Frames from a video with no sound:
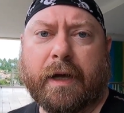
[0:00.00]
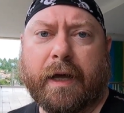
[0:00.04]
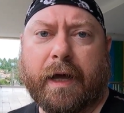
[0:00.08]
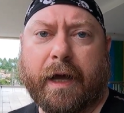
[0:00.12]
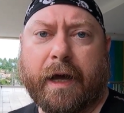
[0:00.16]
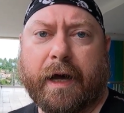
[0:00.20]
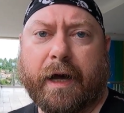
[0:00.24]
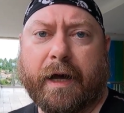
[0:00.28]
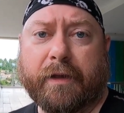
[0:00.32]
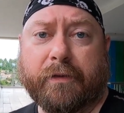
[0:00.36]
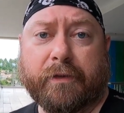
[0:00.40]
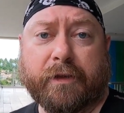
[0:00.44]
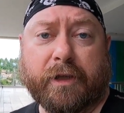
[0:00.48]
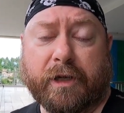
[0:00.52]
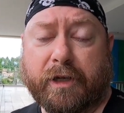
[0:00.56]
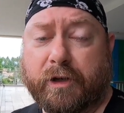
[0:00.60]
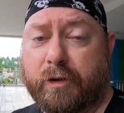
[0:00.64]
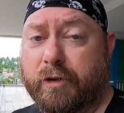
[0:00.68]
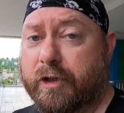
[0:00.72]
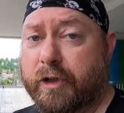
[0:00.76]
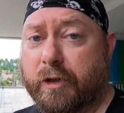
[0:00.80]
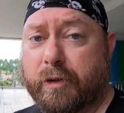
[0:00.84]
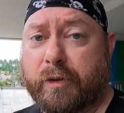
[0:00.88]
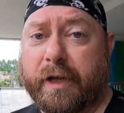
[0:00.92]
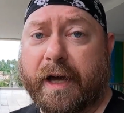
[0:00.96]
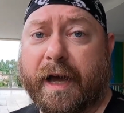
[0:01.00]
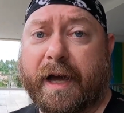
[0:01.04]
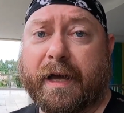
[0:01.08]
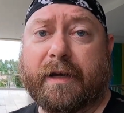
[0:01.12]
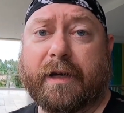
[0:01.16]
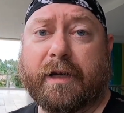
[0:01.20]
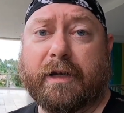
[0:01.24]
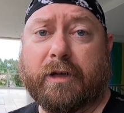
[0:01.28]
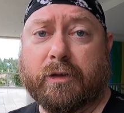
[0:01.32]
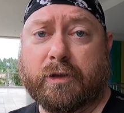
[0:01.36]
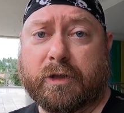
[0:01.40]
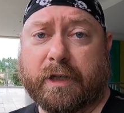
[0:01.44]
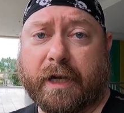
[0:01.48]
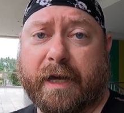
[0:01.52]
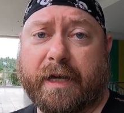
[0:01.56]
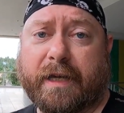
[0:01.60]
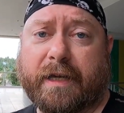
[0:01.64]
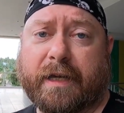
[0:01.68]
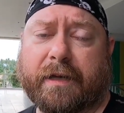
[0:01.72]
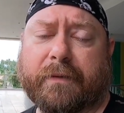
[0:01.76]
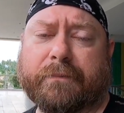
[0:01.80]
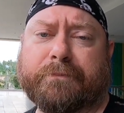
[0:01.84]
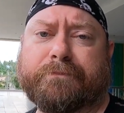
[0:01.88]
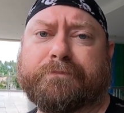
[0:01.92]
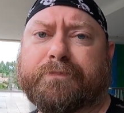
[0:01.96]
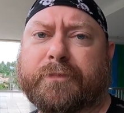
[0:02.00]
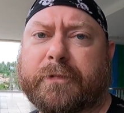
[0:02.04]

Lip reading: Then you do that and you take it.